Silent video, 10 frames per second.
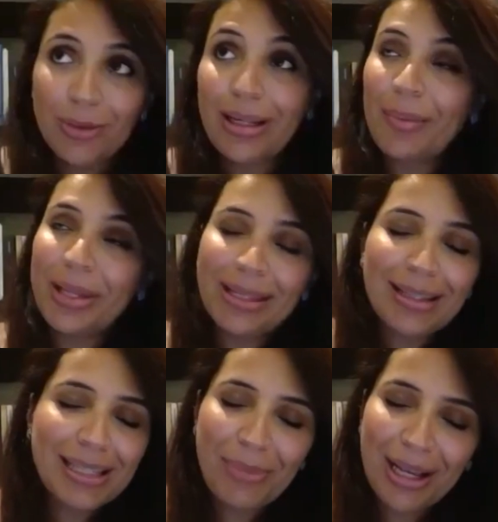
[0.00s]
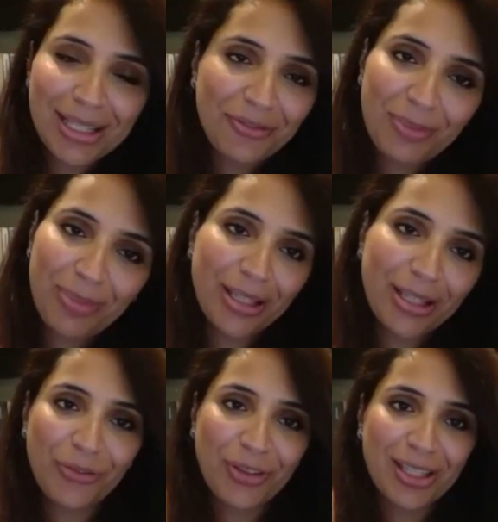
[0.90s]
I mean, this is a massive debate,
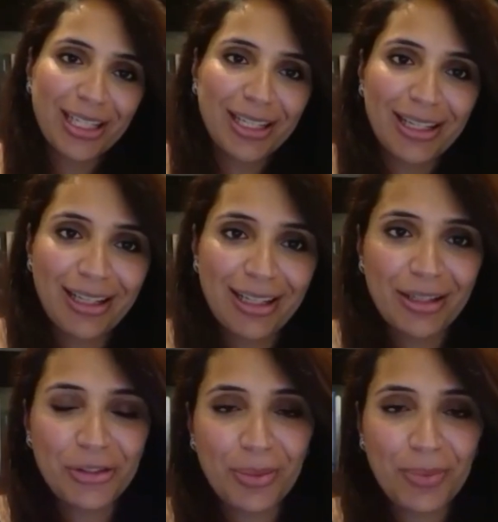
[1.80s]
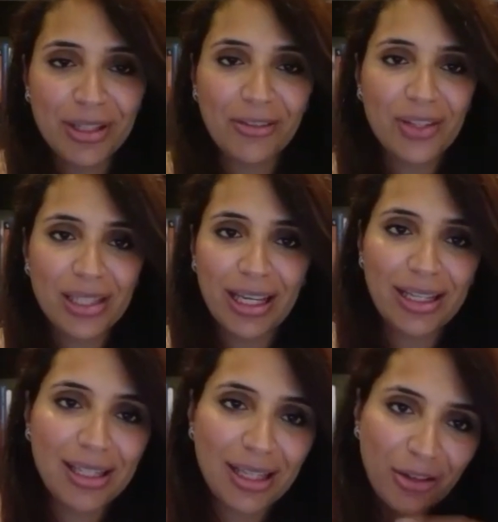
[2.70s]
obviously, in terms of
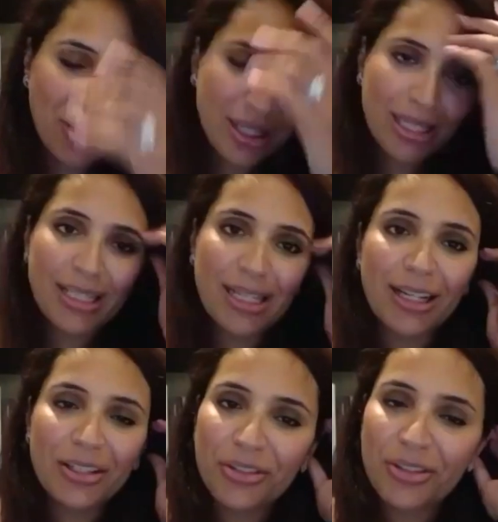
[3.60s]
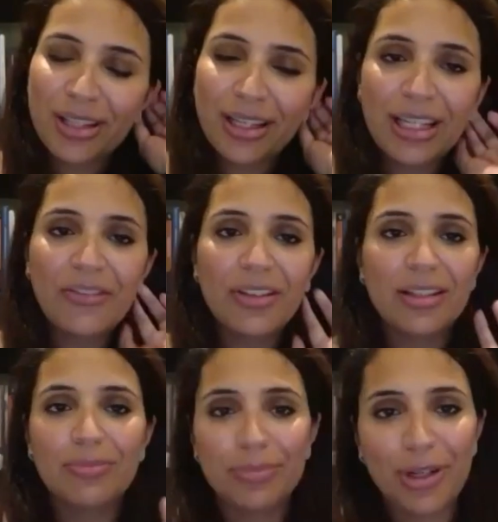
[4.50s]
states and non-state actors, and even
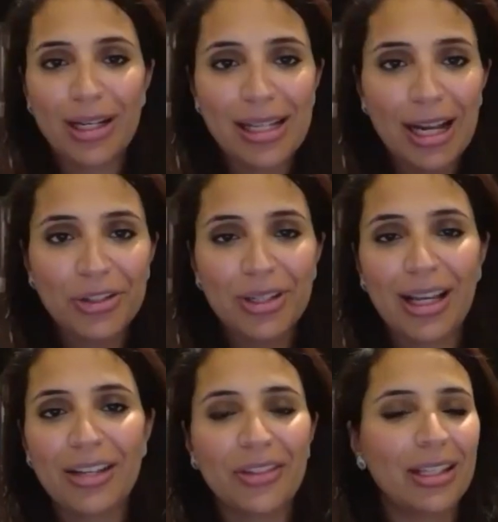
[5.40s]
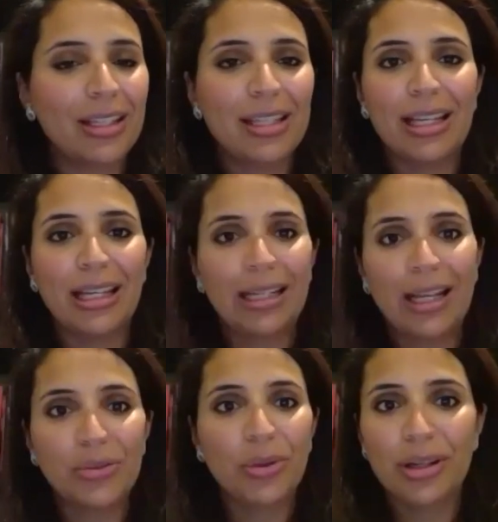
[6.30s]
transnational advocacy
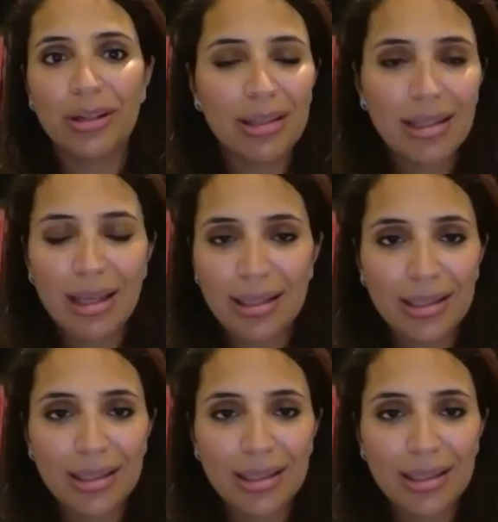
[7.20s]
networks and